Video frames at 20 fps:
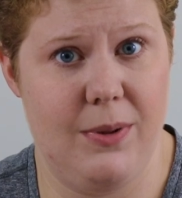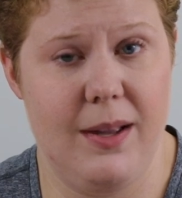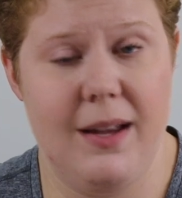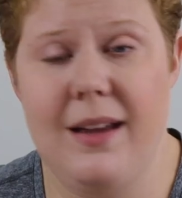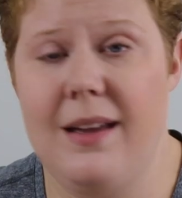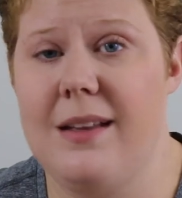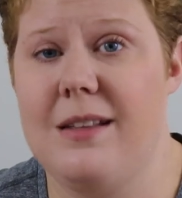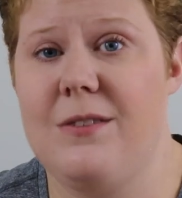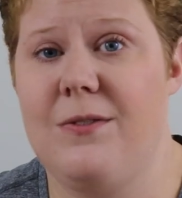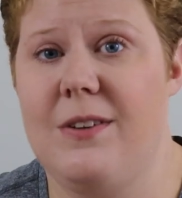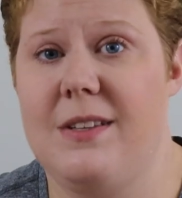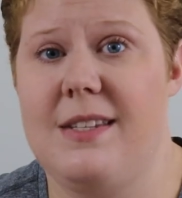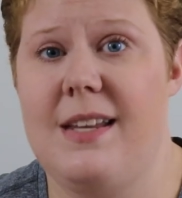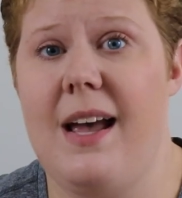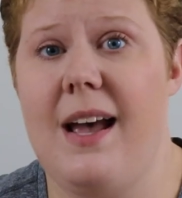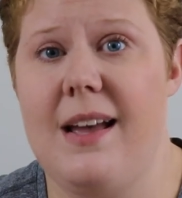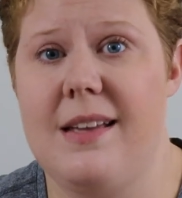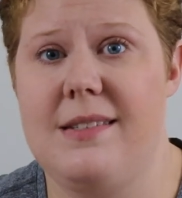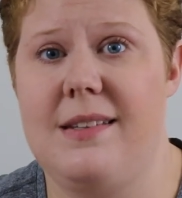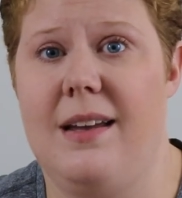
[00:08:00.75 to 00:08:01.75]
play it. It's
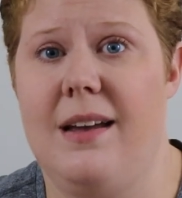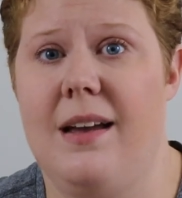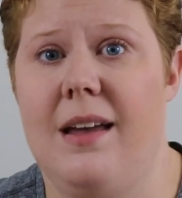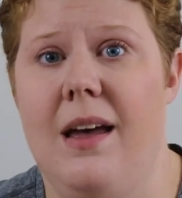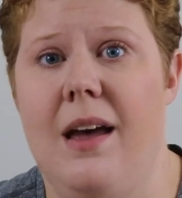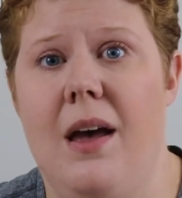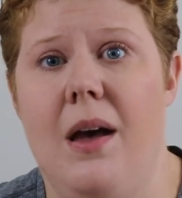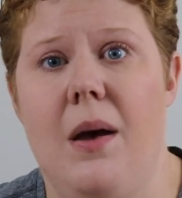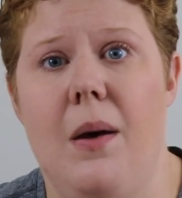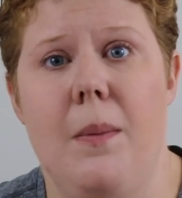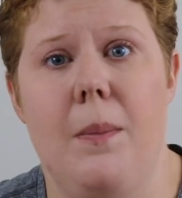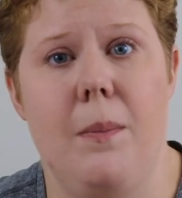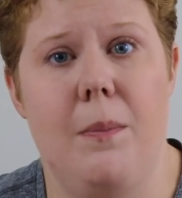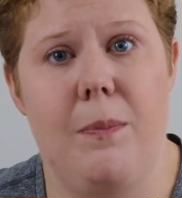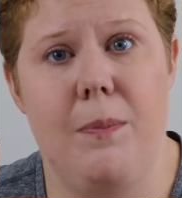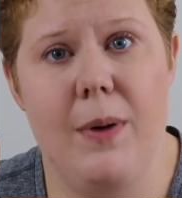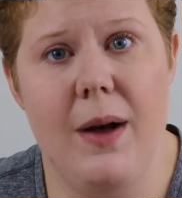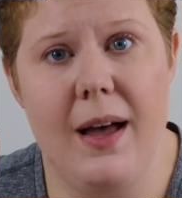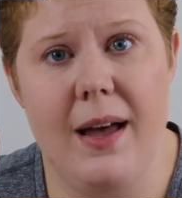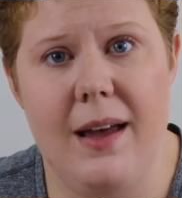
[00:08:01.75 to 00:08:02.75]
fantastic,
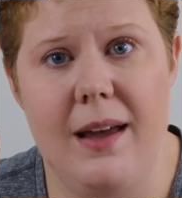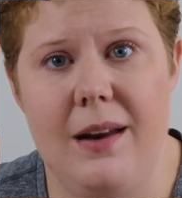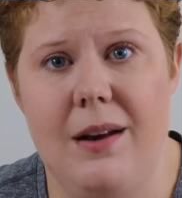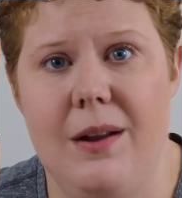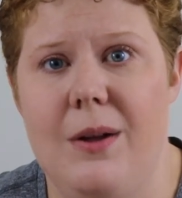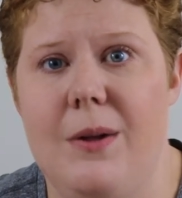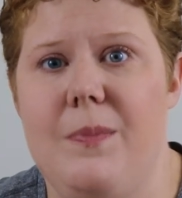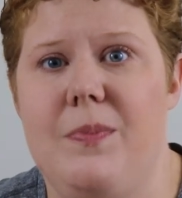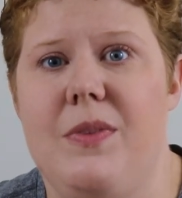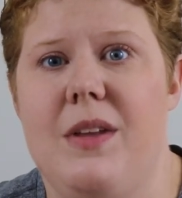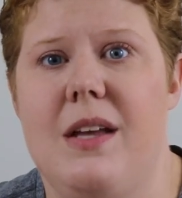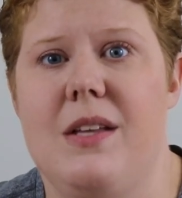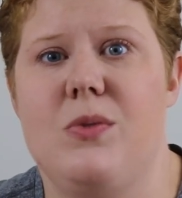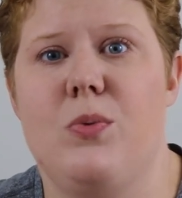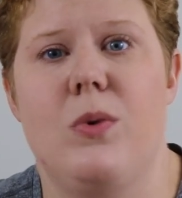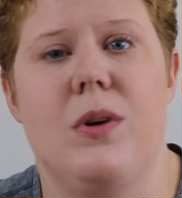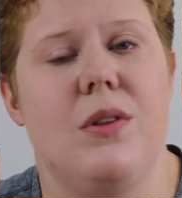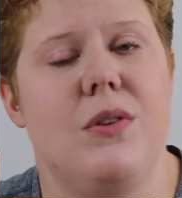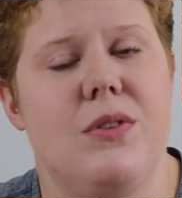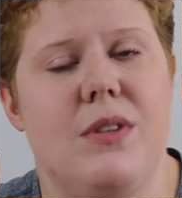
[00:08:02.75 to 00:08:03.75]
but it's
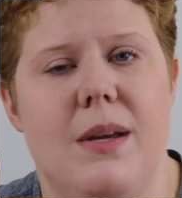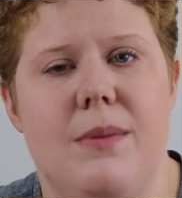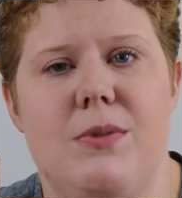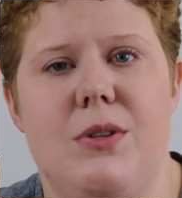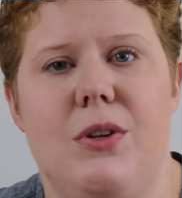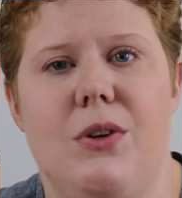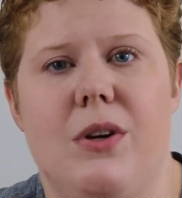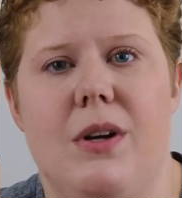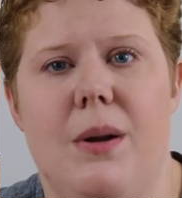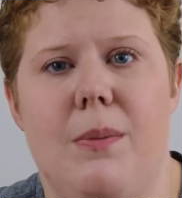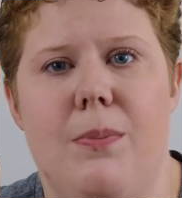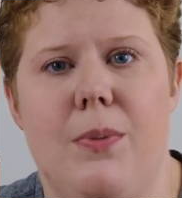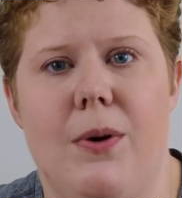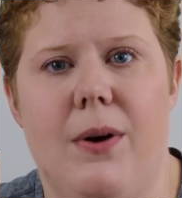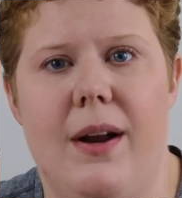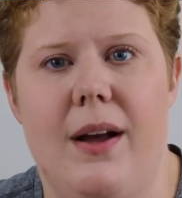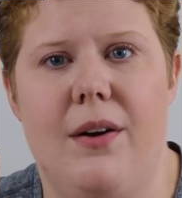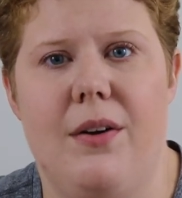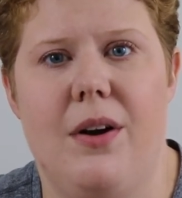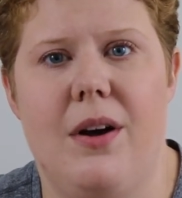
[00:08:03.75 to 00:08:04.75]
one of those games that you're going to
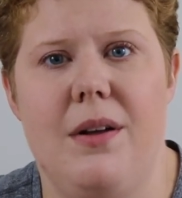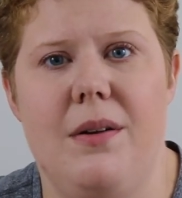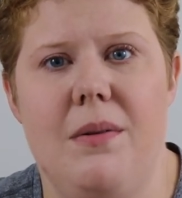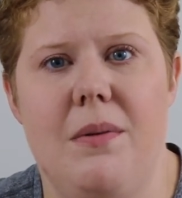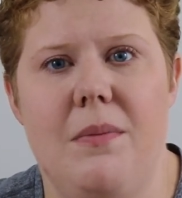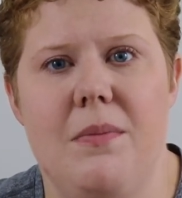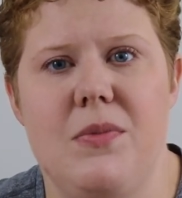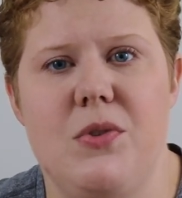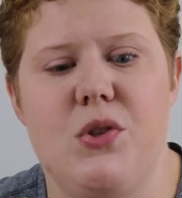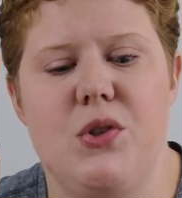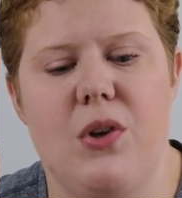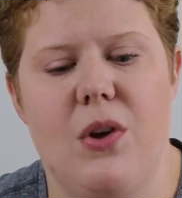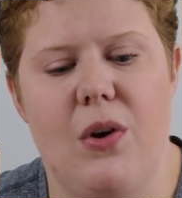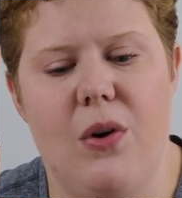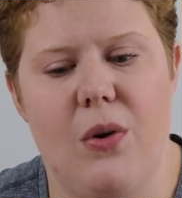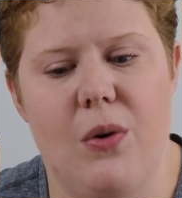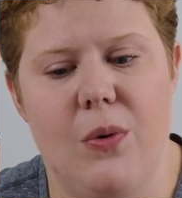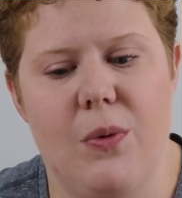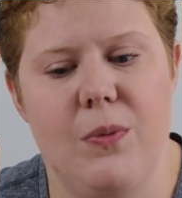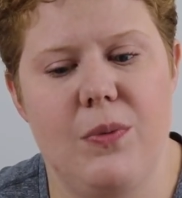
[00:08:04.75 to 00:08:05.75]
burn out on.
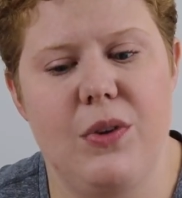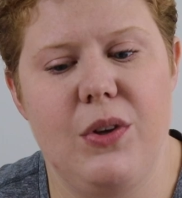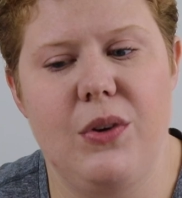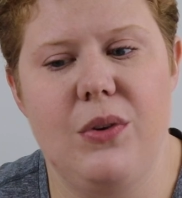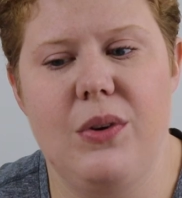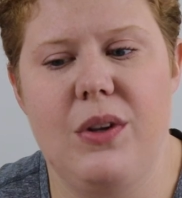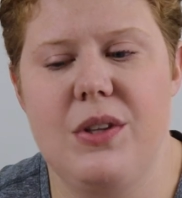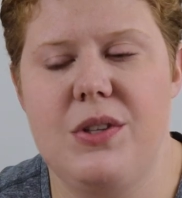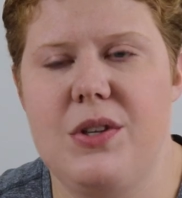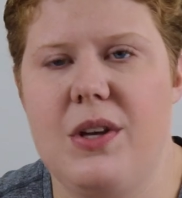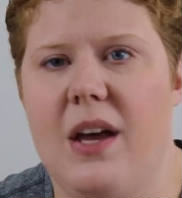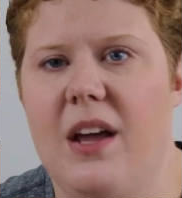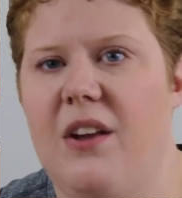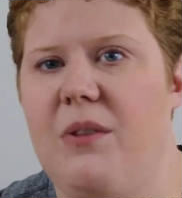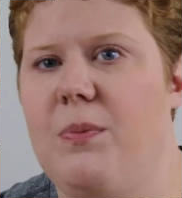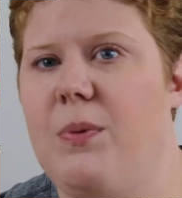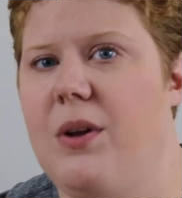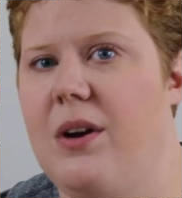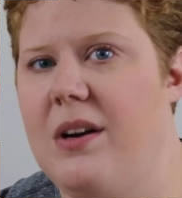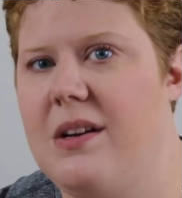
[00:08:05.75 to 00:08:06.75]
So you need to kind
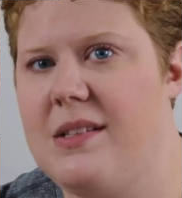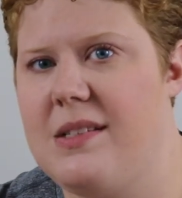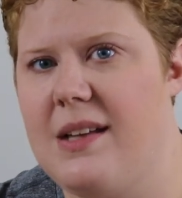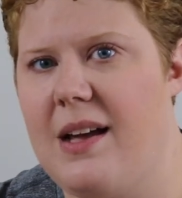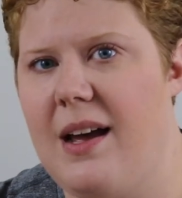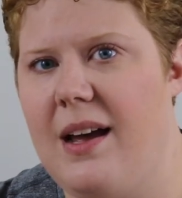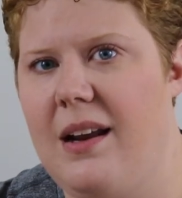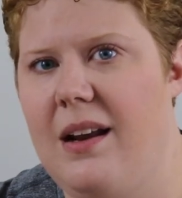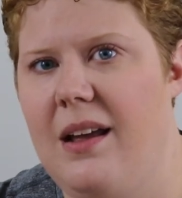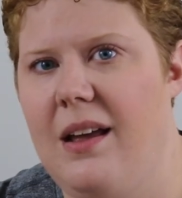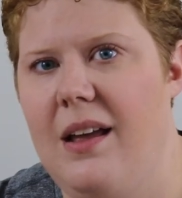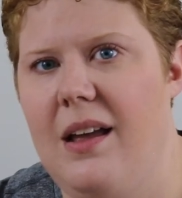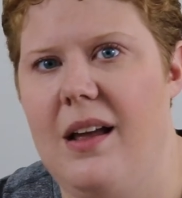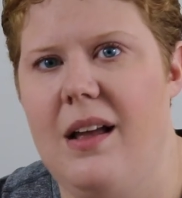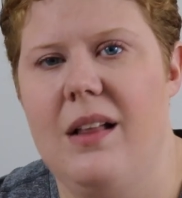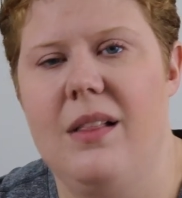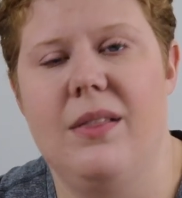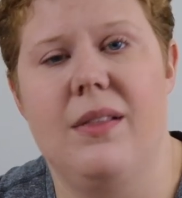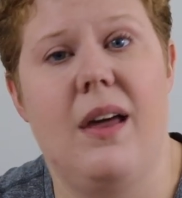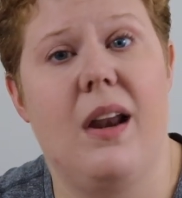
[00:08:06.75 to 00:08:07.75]
of put it aside,
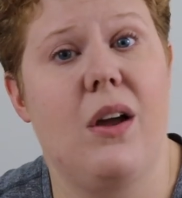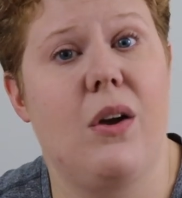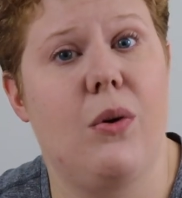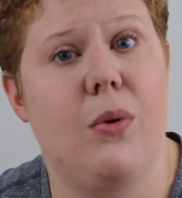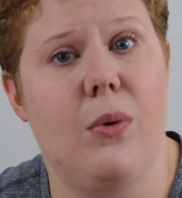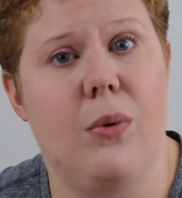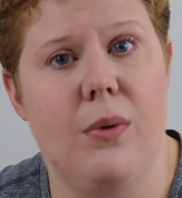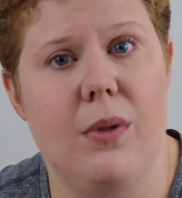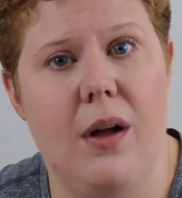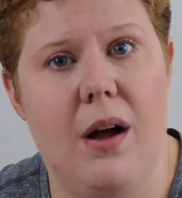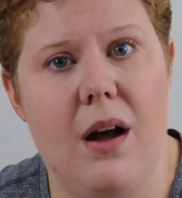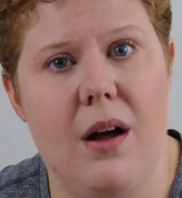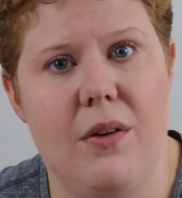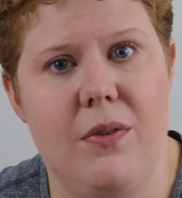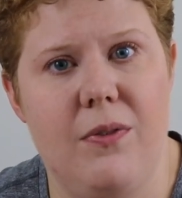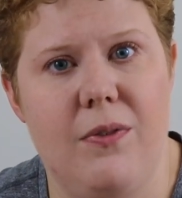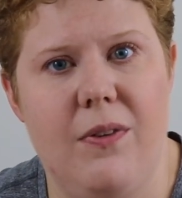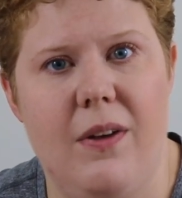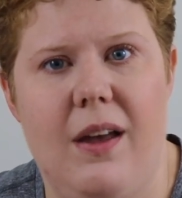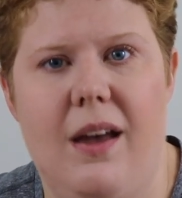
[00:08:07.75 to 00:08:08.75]
let it cool
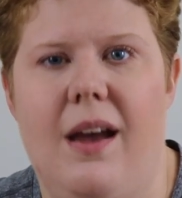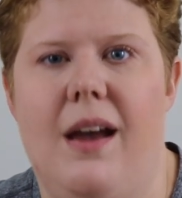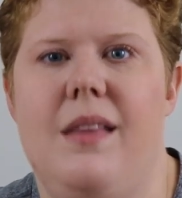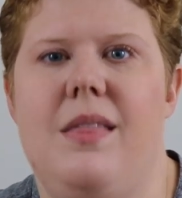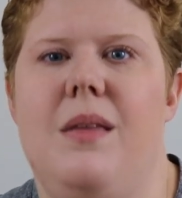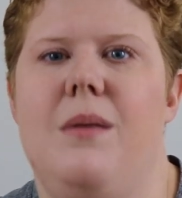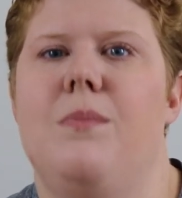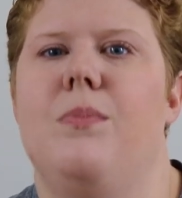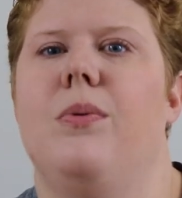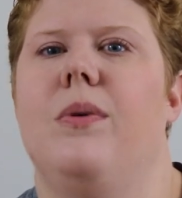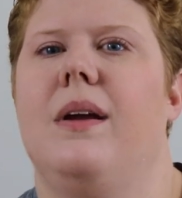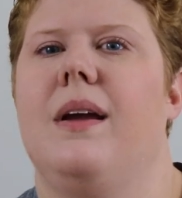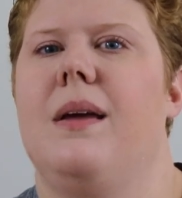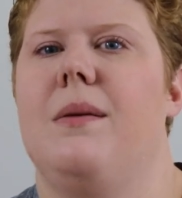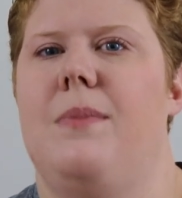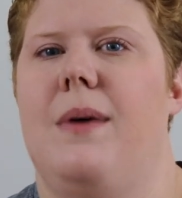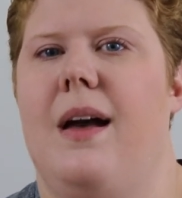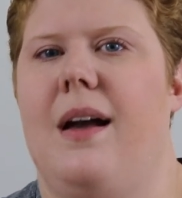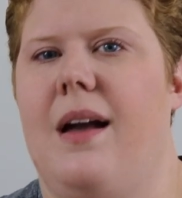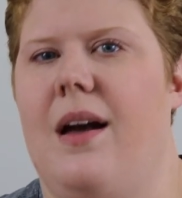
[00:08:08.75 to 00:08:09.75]
off, and then bring
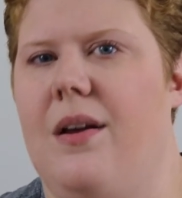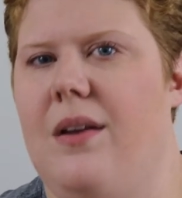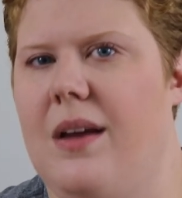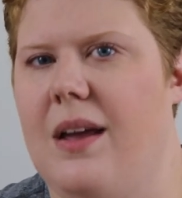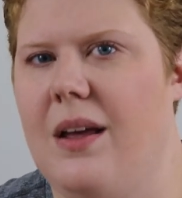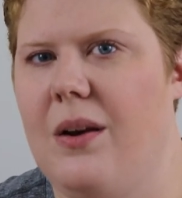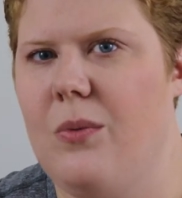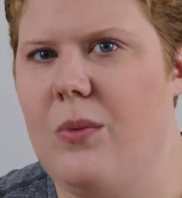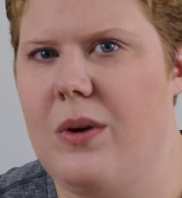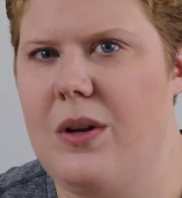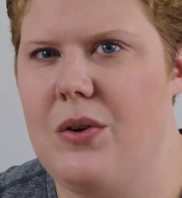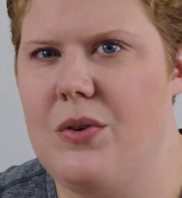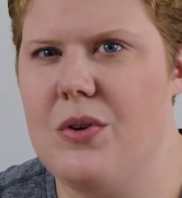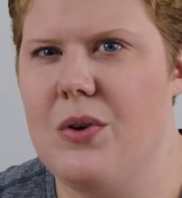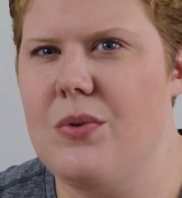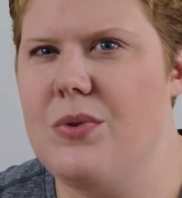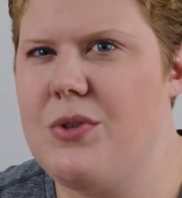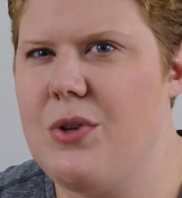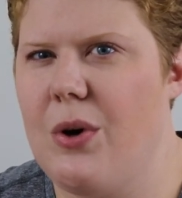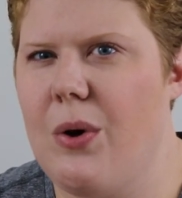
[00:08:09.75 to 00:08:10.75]
it back out again when you
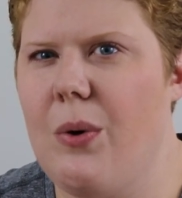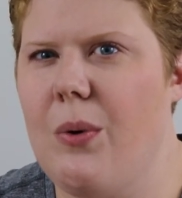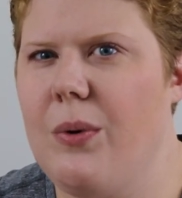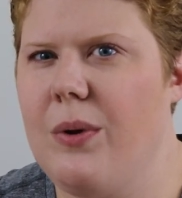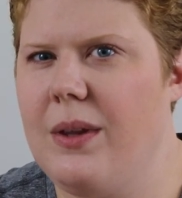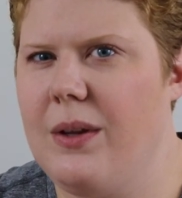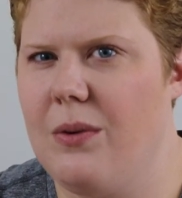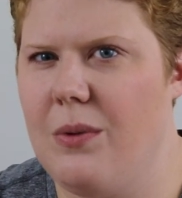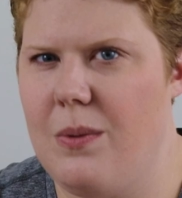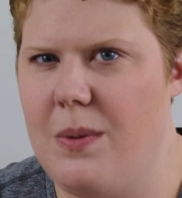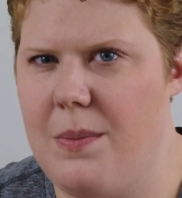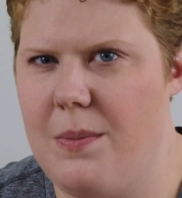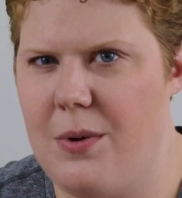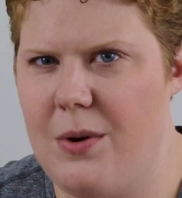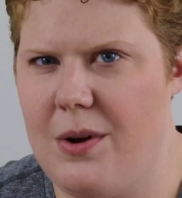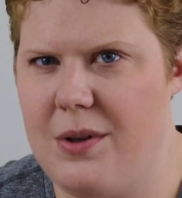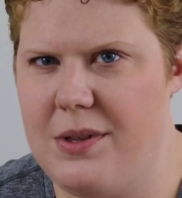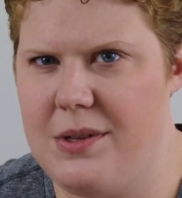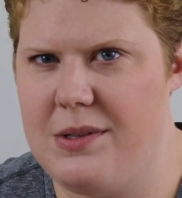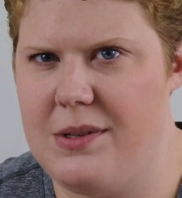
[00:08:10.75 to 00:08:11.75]
don't totally
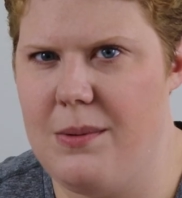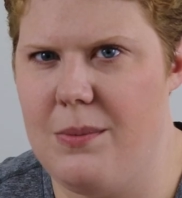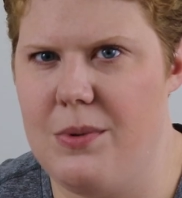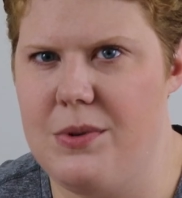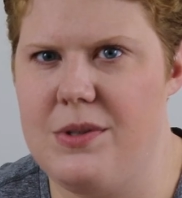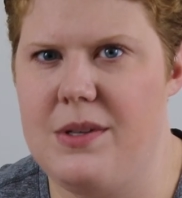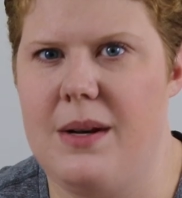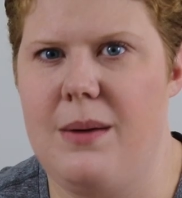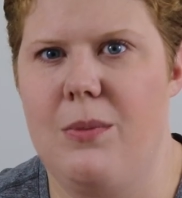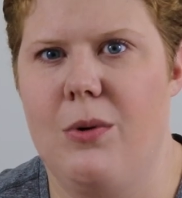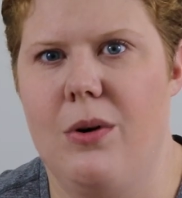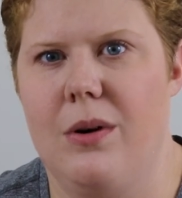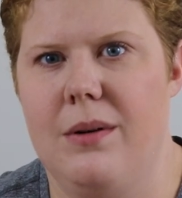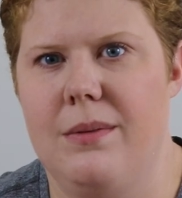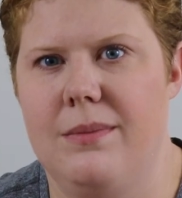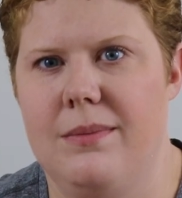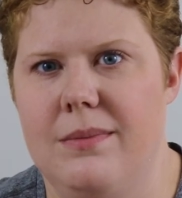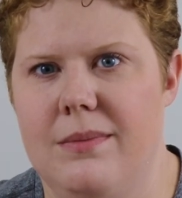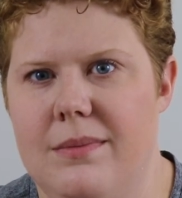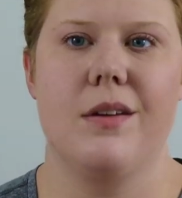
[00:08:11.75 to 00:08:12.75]
remember all the symbols anymore.